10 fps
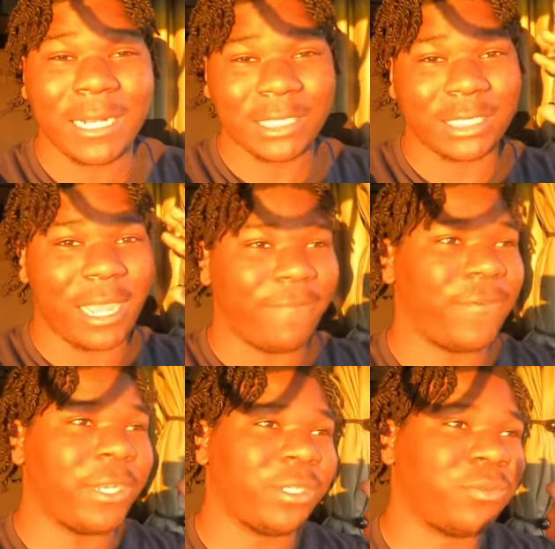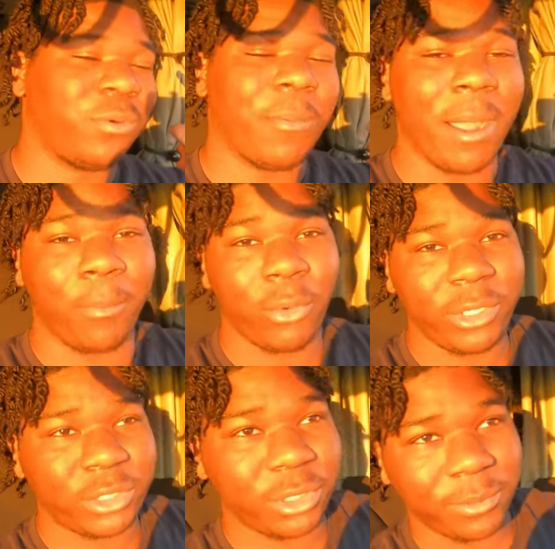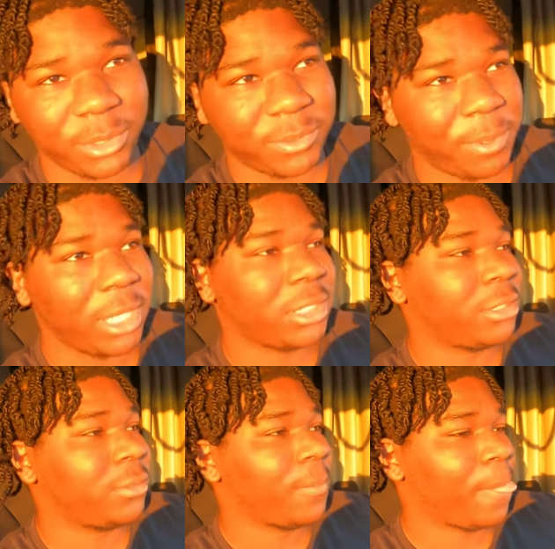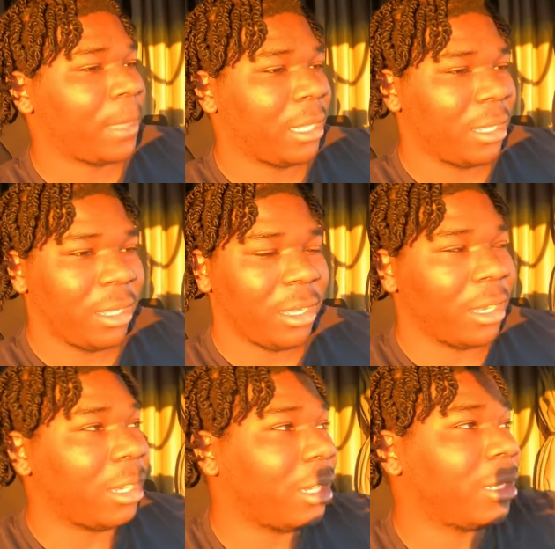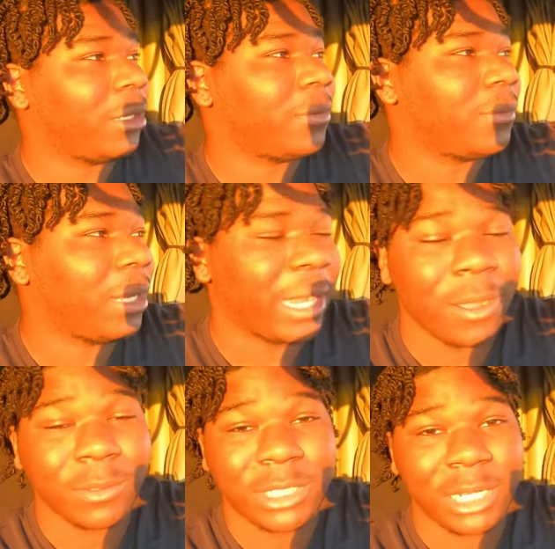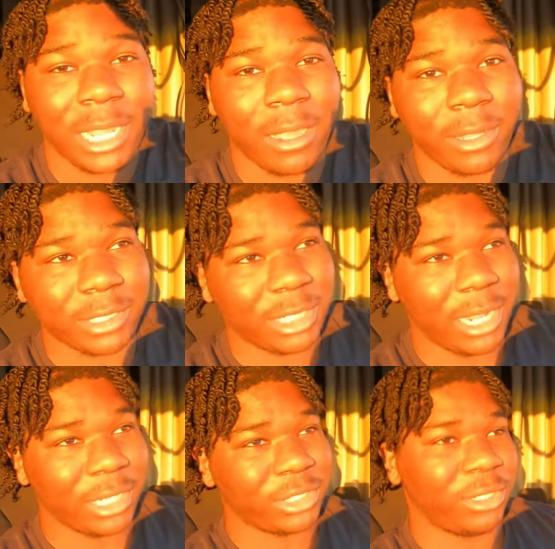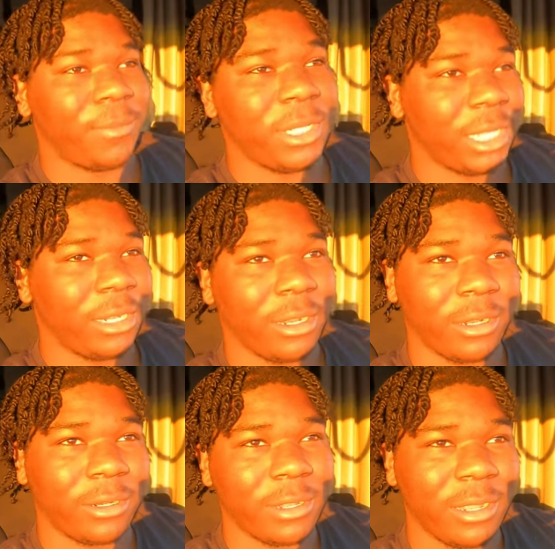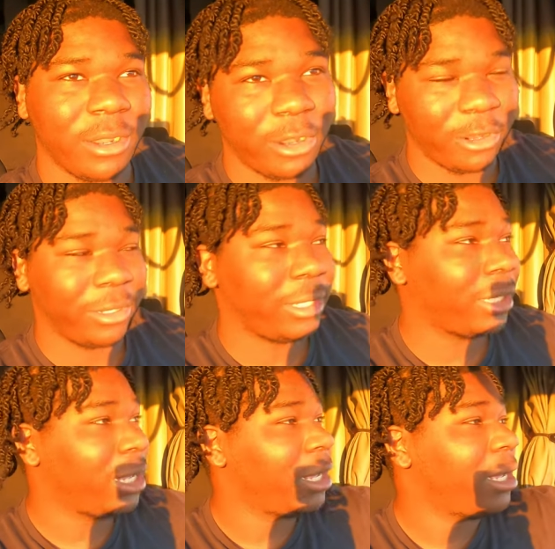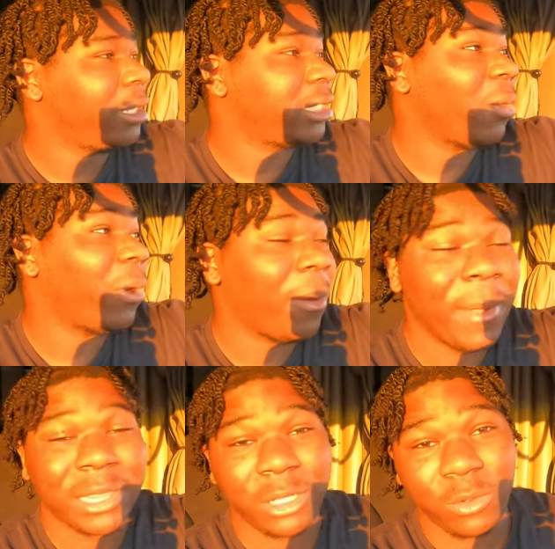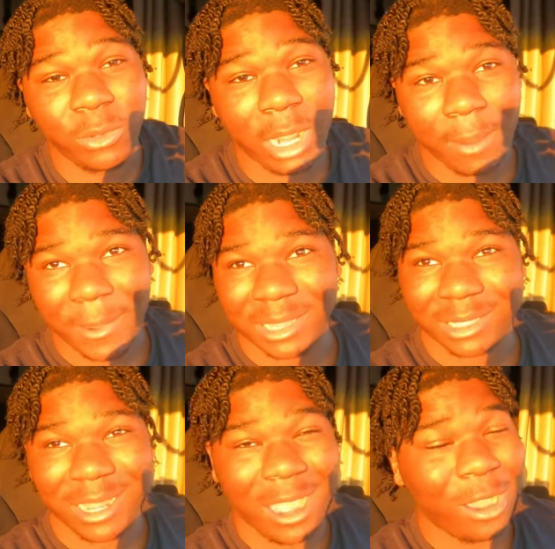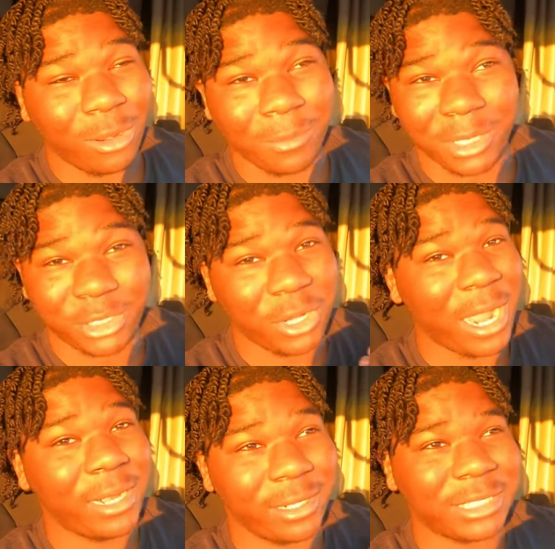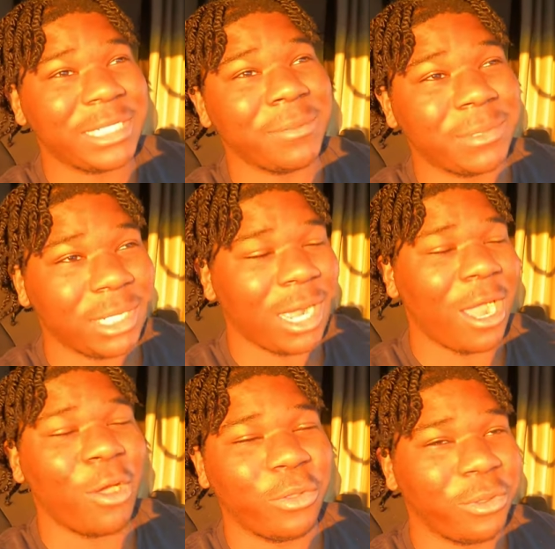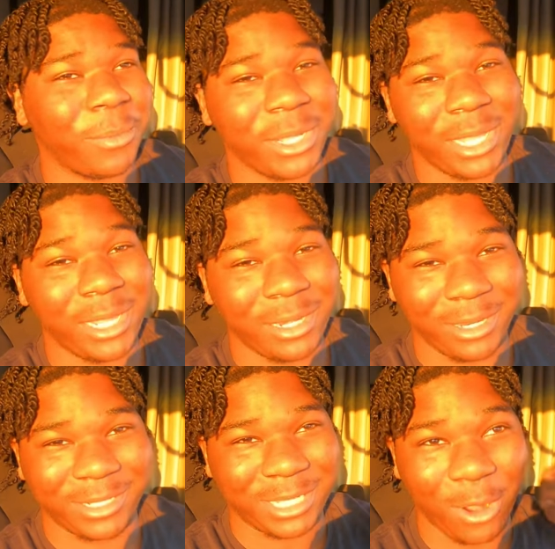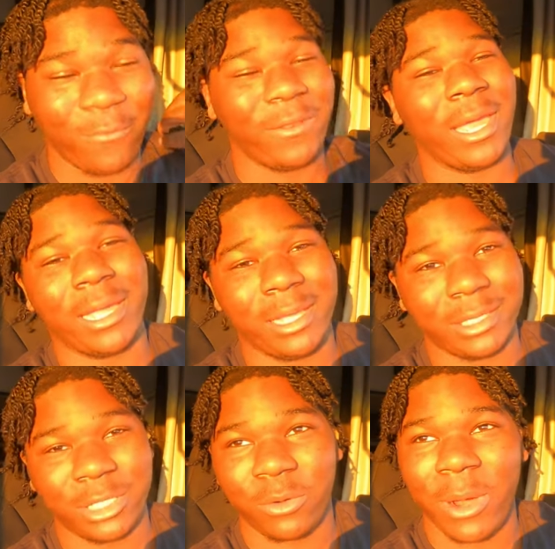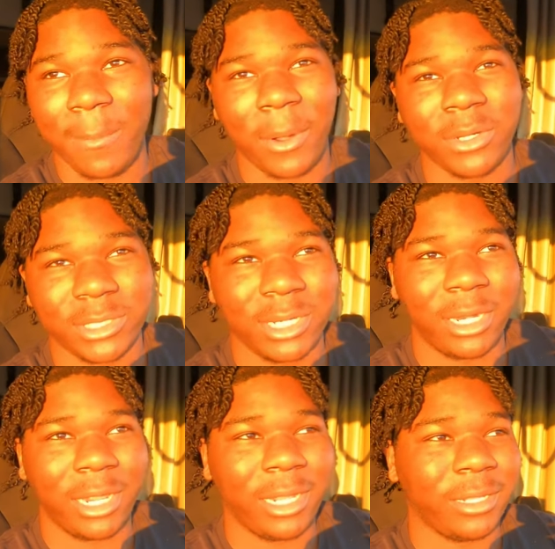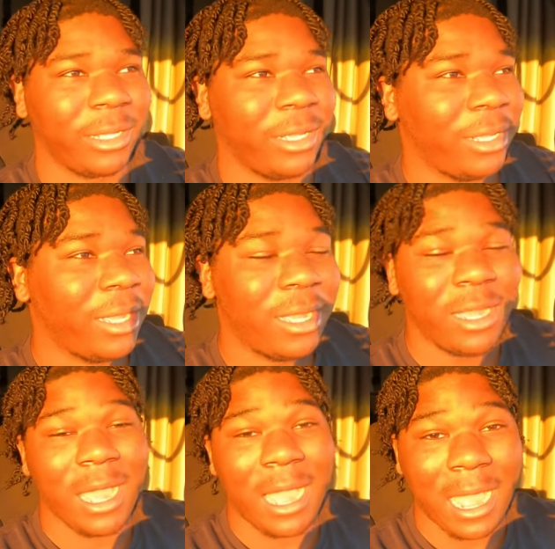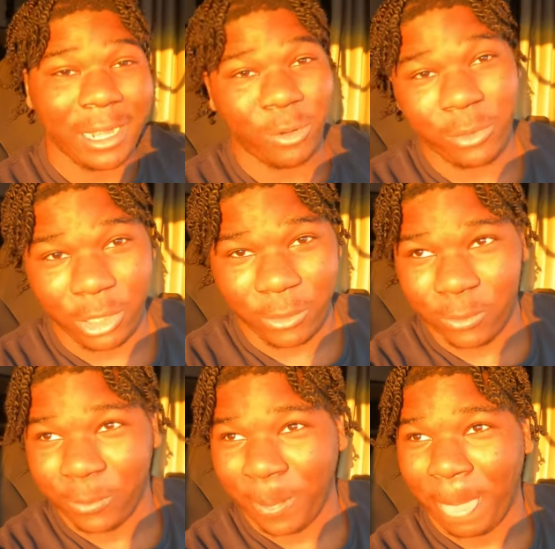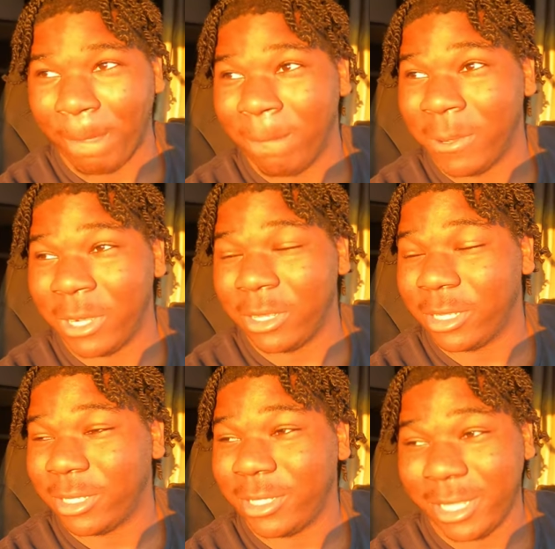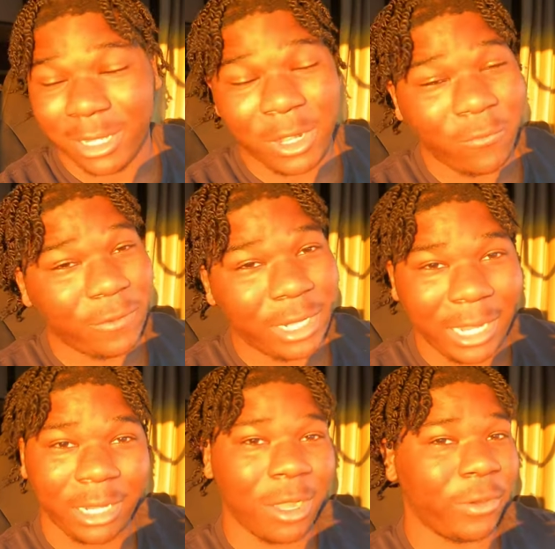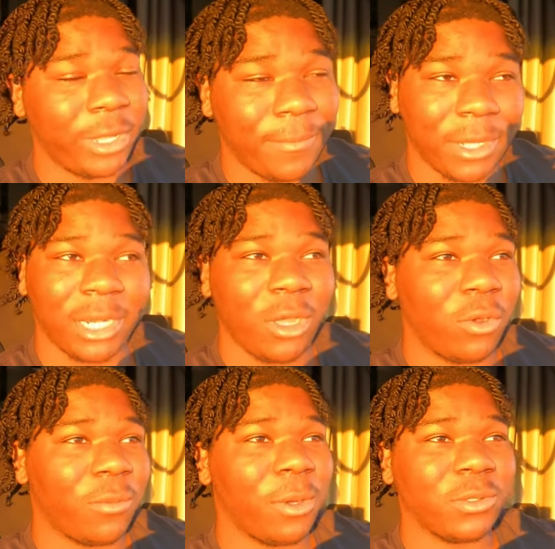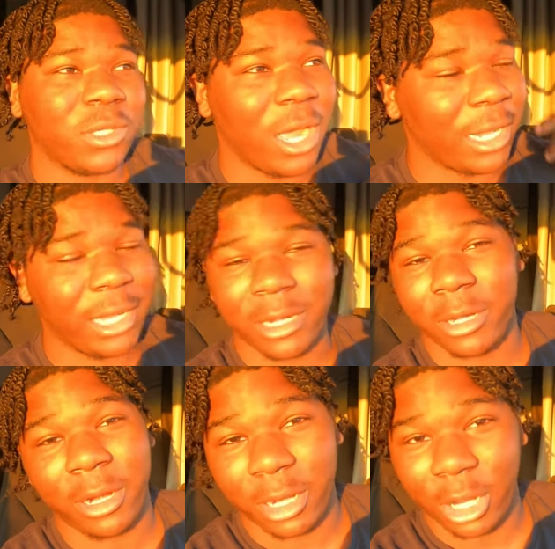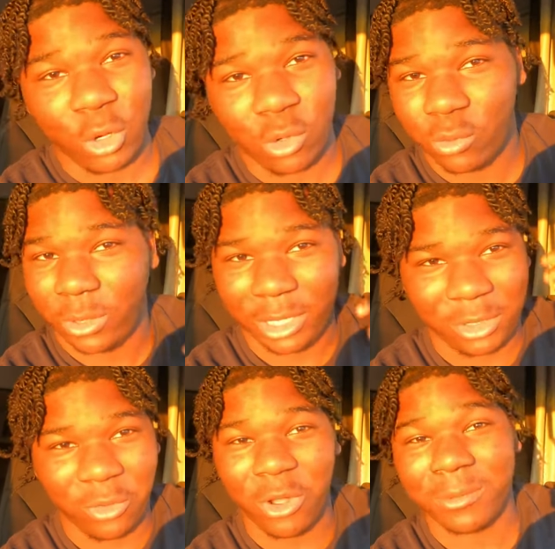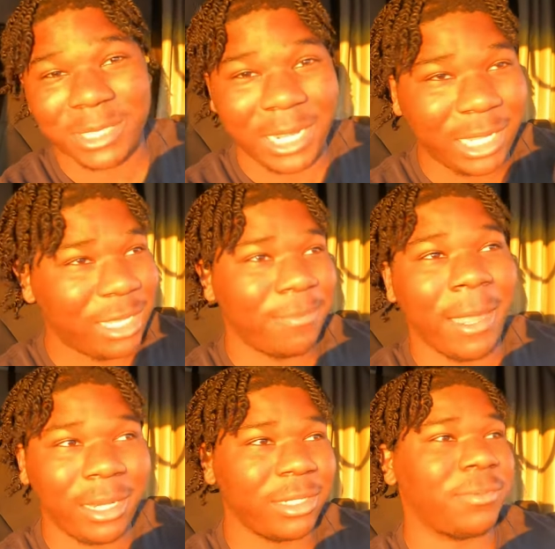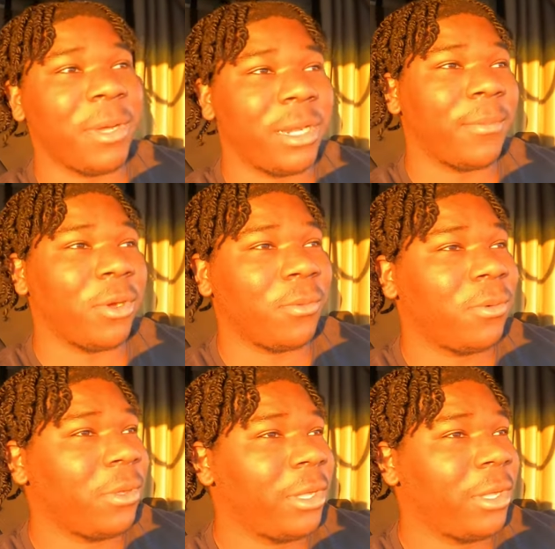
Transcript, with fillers: I just got finished with my pre-trip inspection. Uh, like I was telling y'all yesterday, I should be getting there early. So what I'm about to do now, I'm about to call them and try to attempt to call them again and hopefully I can get to the right person today. I don't know. But uh, yeah, hopefully they can go and get me unloaded, bro, so I can get another load and you know what I'm saying, keep making this money, bro.